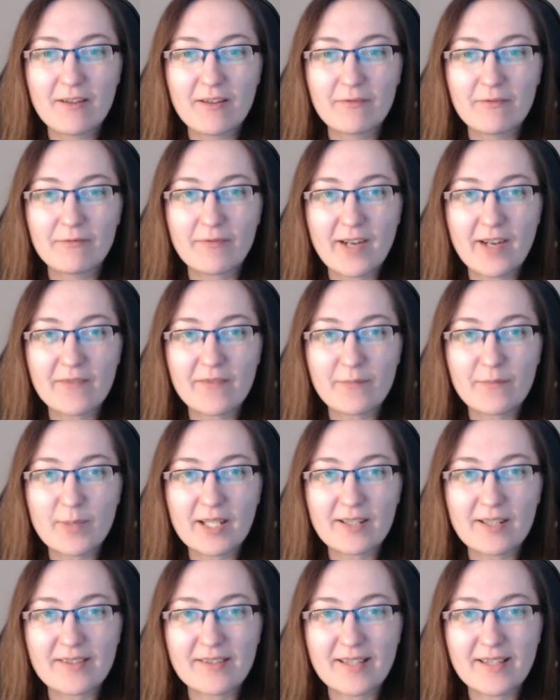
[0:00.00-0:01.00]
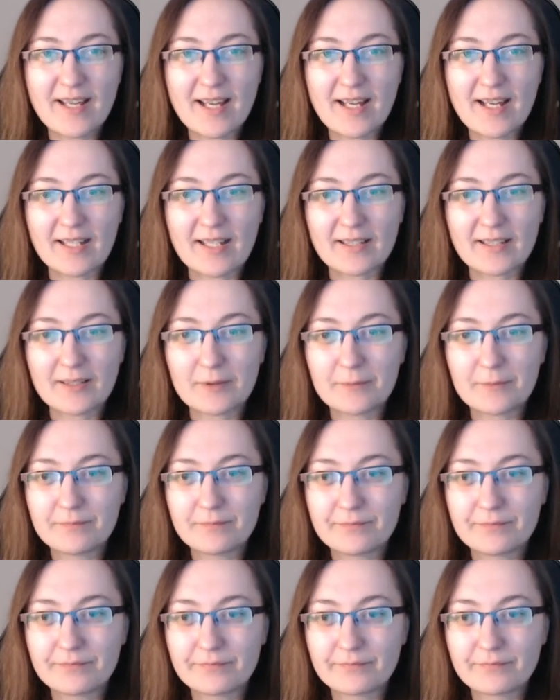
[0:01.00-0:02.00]
5 meters ahead.
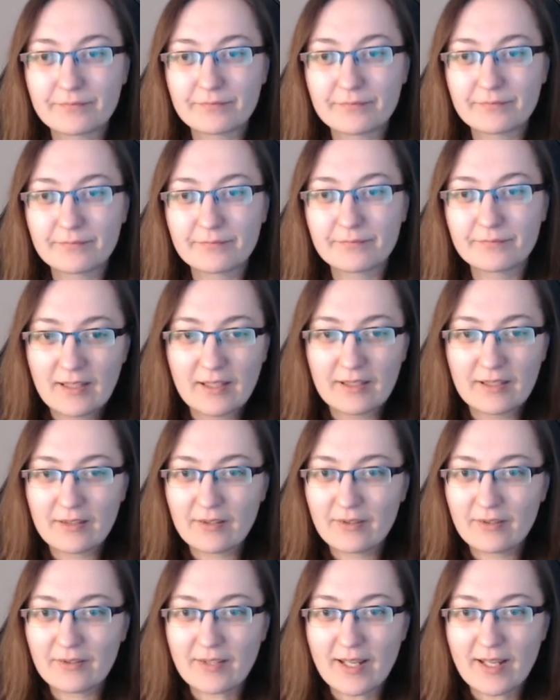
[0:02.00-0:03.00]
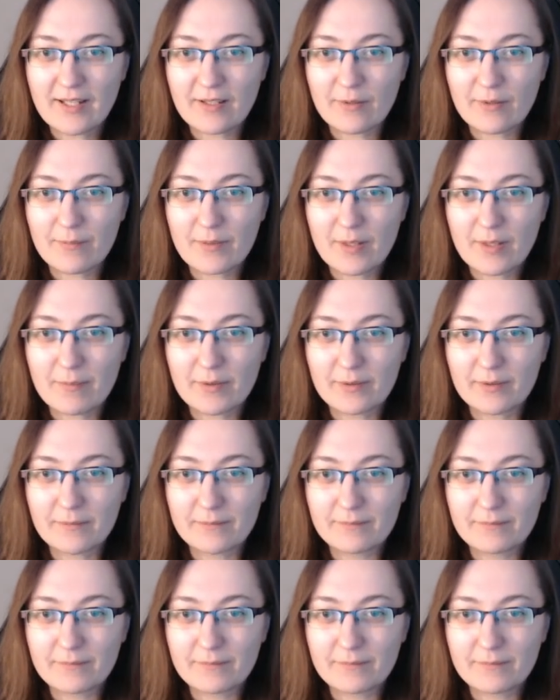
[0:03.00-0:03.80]
God dang it, people.